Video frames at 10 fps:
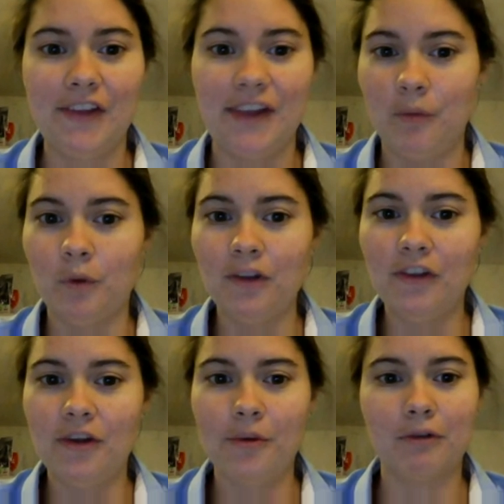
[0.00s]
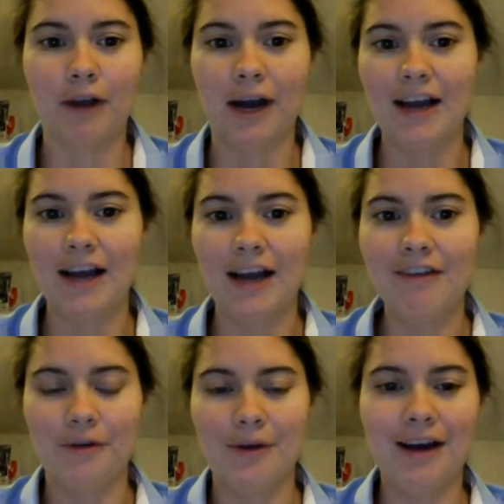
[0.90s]
and once you arrive
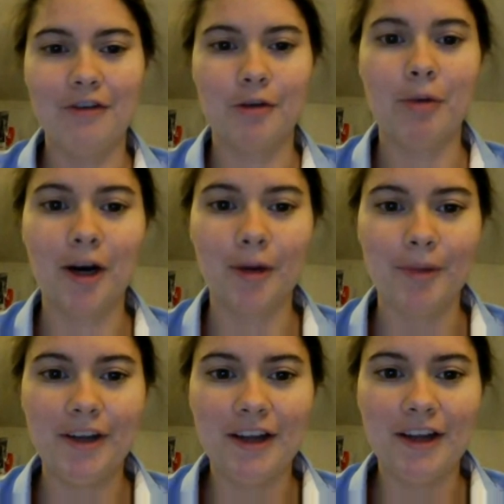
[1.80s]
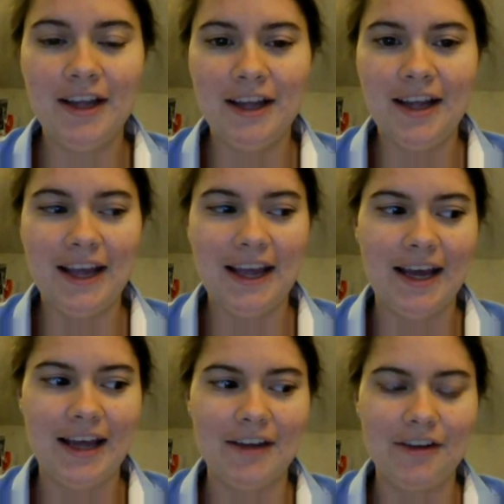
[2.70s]
and you have your apartment
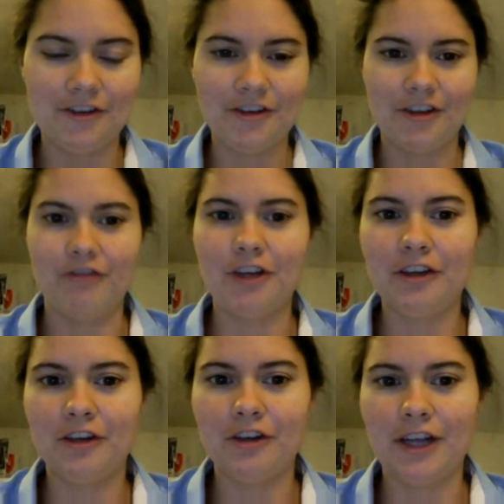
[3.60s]
and you've done your